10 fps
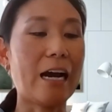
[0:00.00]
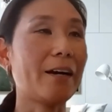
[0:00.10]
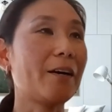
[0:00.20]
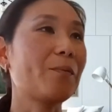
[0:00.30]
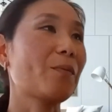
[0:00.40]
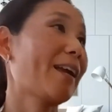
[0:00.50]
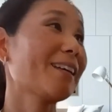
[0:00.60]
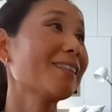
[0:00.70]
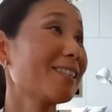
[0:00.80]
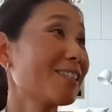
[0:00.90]
I
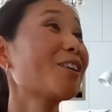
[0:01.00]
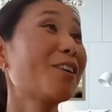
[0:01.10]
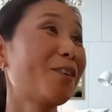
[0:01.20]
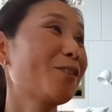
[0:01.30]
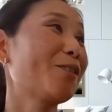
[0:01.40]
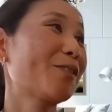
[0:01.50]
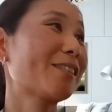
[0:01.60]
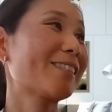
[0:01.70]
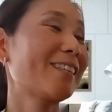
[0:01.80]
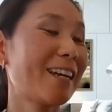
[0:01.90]
guess this
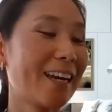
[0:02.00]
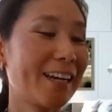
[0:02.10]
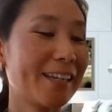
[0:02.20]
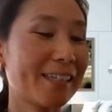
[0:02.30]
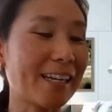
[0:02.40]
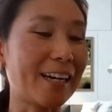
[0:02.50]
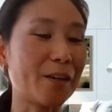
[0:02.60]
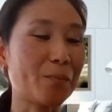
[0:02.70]
concludes today's